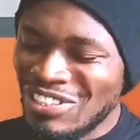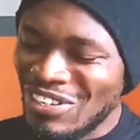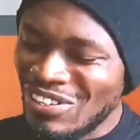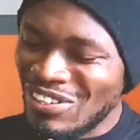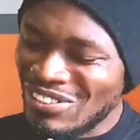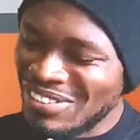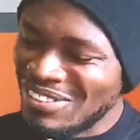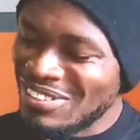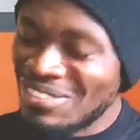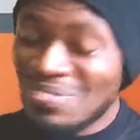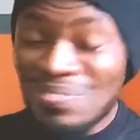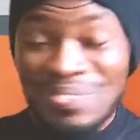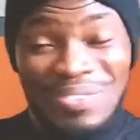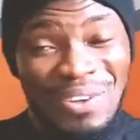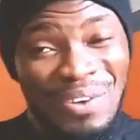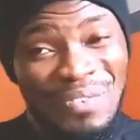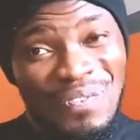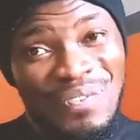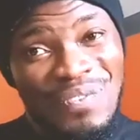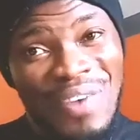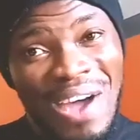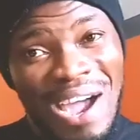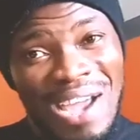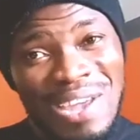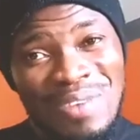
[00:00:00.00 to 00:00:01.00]
just the
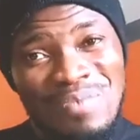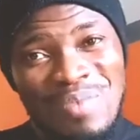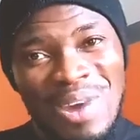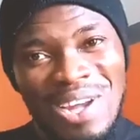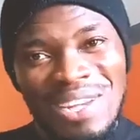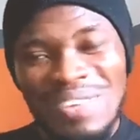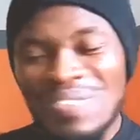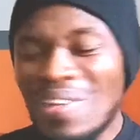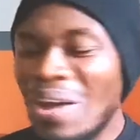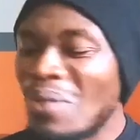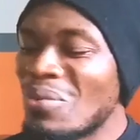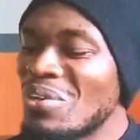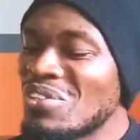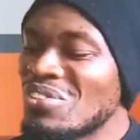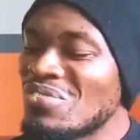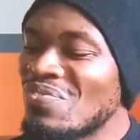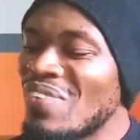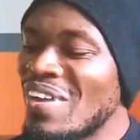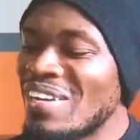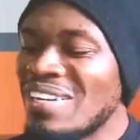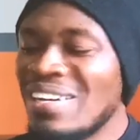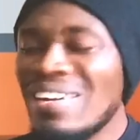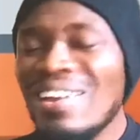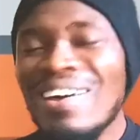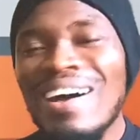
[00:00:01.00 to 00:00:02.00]
fine way. That was
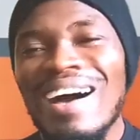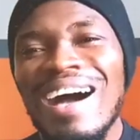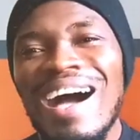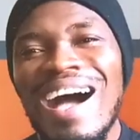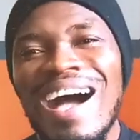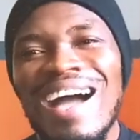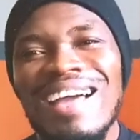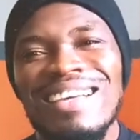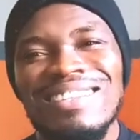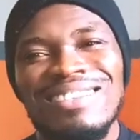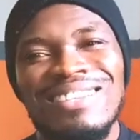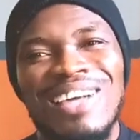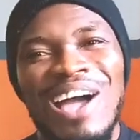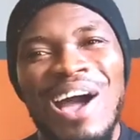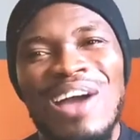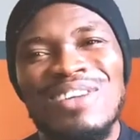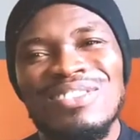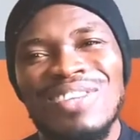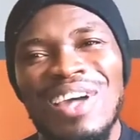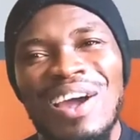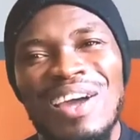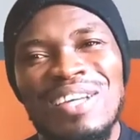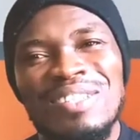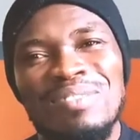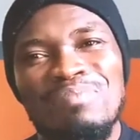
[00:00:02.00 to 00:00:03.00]
Vanilla Ice,
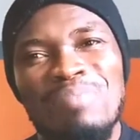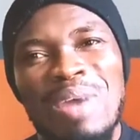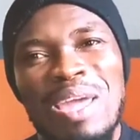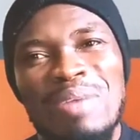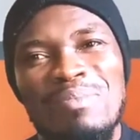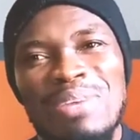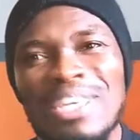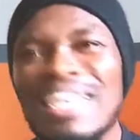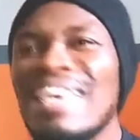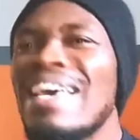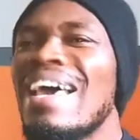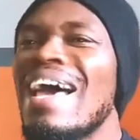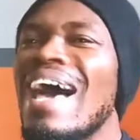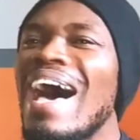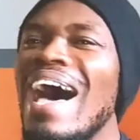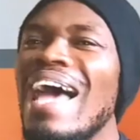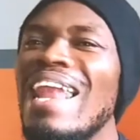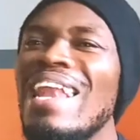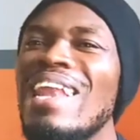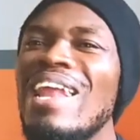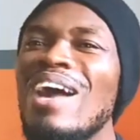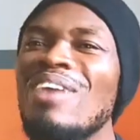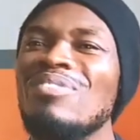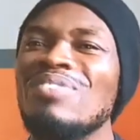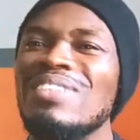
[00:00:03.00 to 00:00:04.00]
Ice Ice Baby.
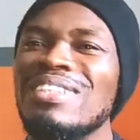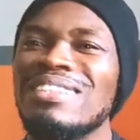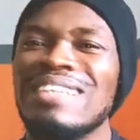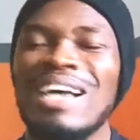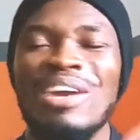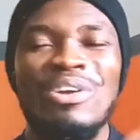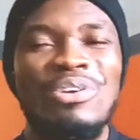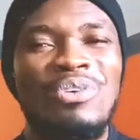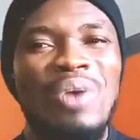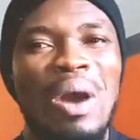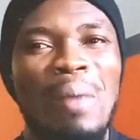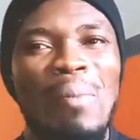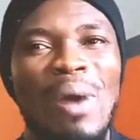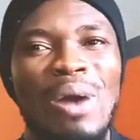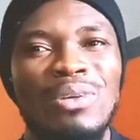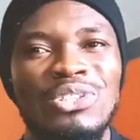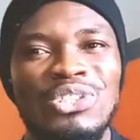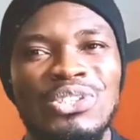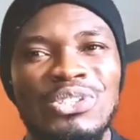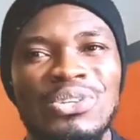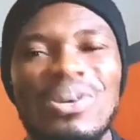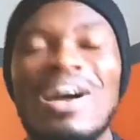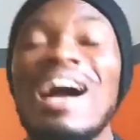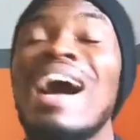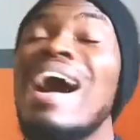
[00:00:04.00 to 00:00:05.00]
I loved it. I don't know
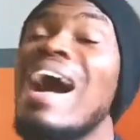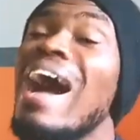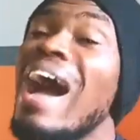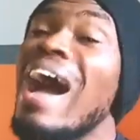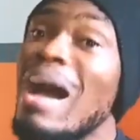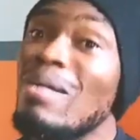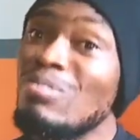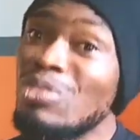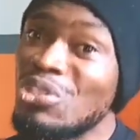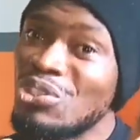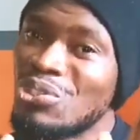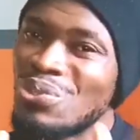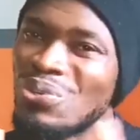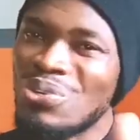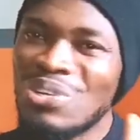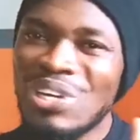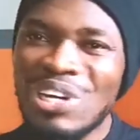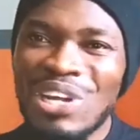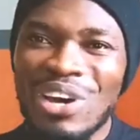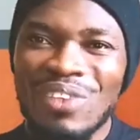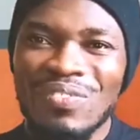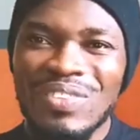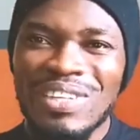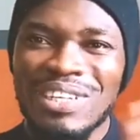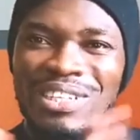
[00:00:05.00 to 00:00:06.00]
about you. I'm sure
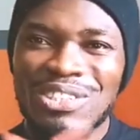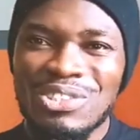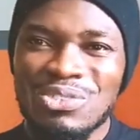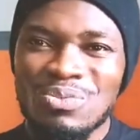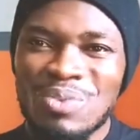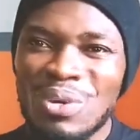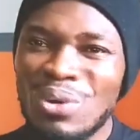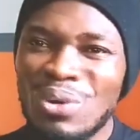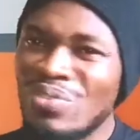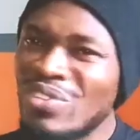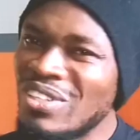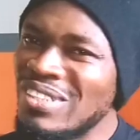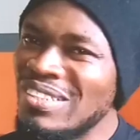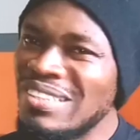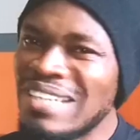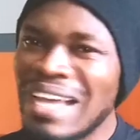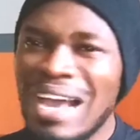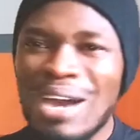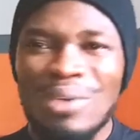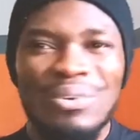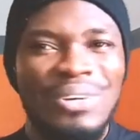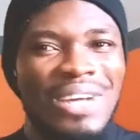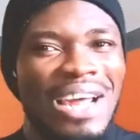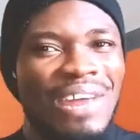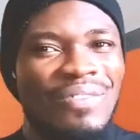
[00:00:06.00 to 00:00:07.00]
you loved it as well. The
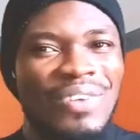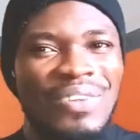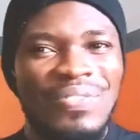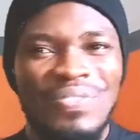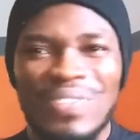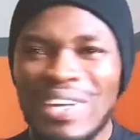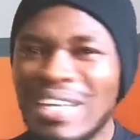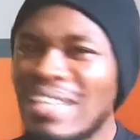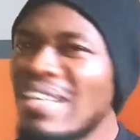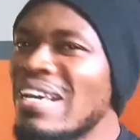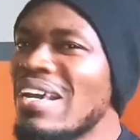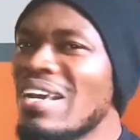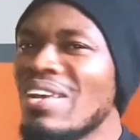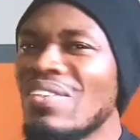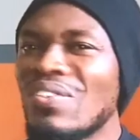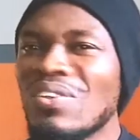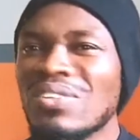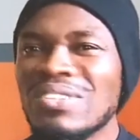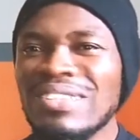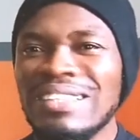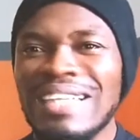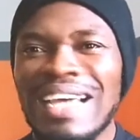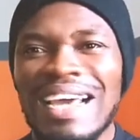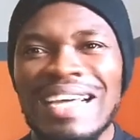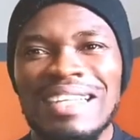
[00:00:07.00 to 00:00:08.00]
sound, everything,
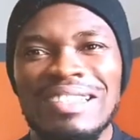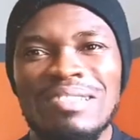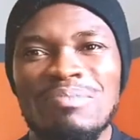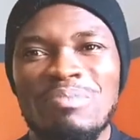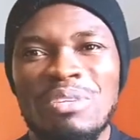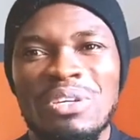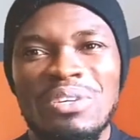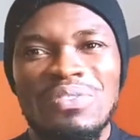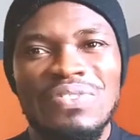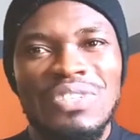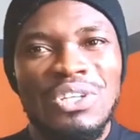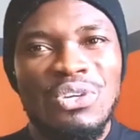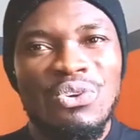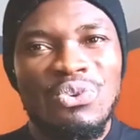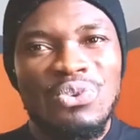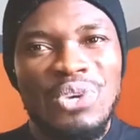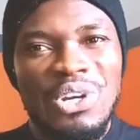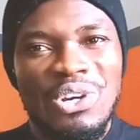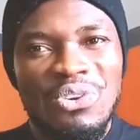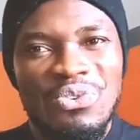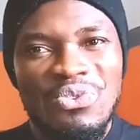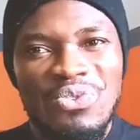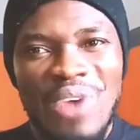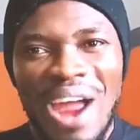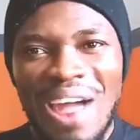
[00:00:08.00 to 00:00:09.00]
those dance moves, the
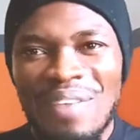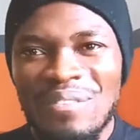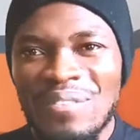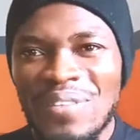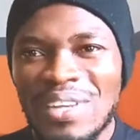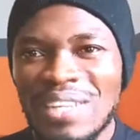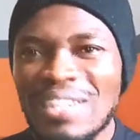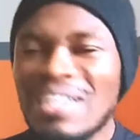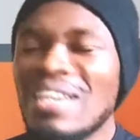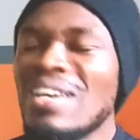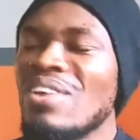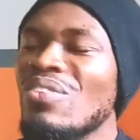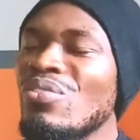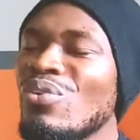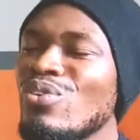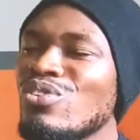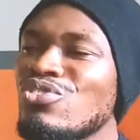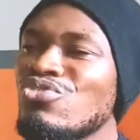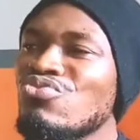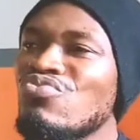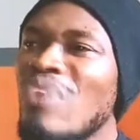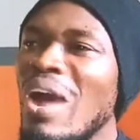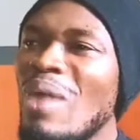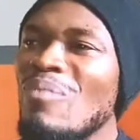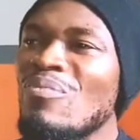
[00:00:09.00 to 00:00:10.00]
choreography,
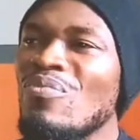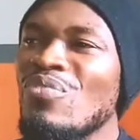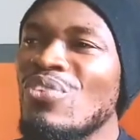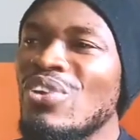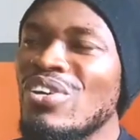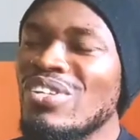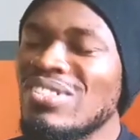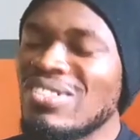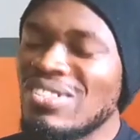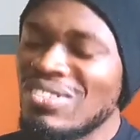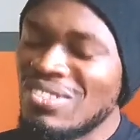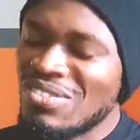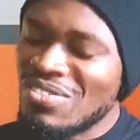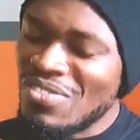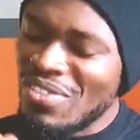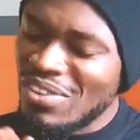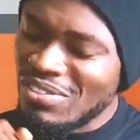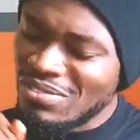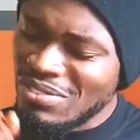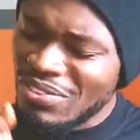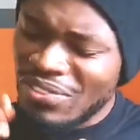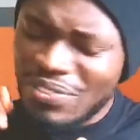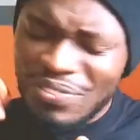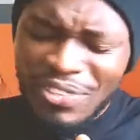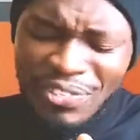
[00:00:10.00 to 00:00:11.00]
those rap verses,
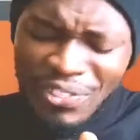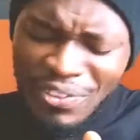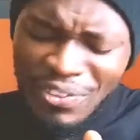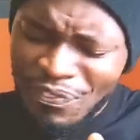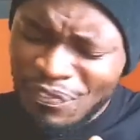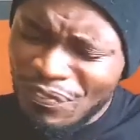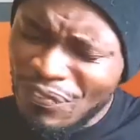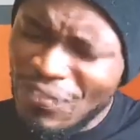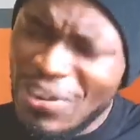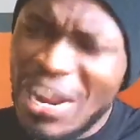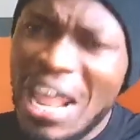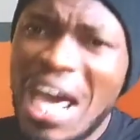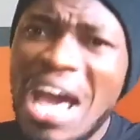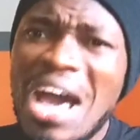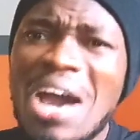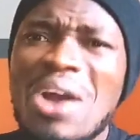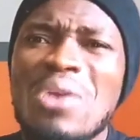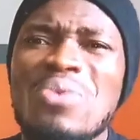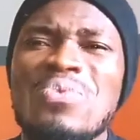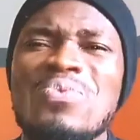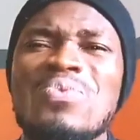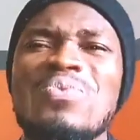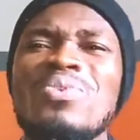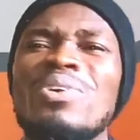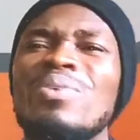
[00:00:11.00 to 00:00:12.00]
the, the, the
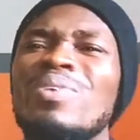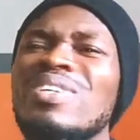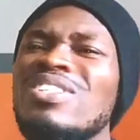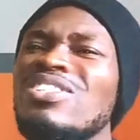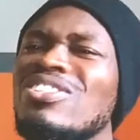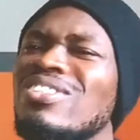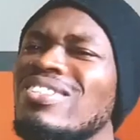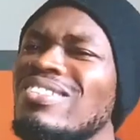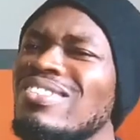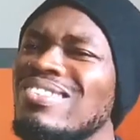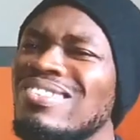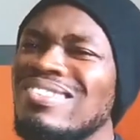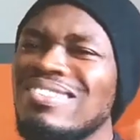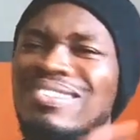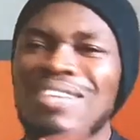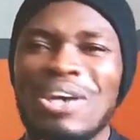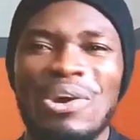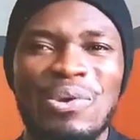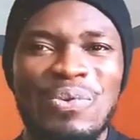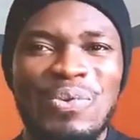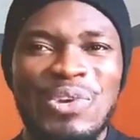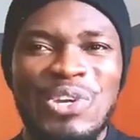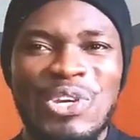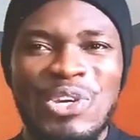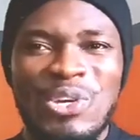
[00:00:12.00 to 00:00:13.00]
flow was just
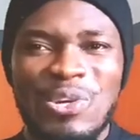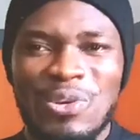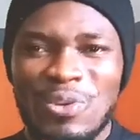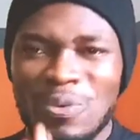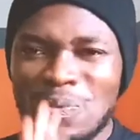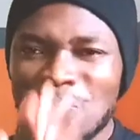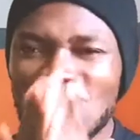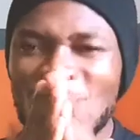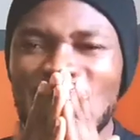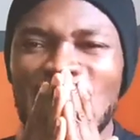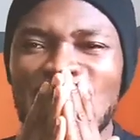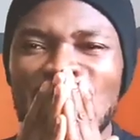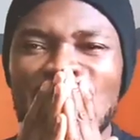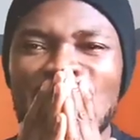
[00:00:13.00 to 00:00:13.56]
so good.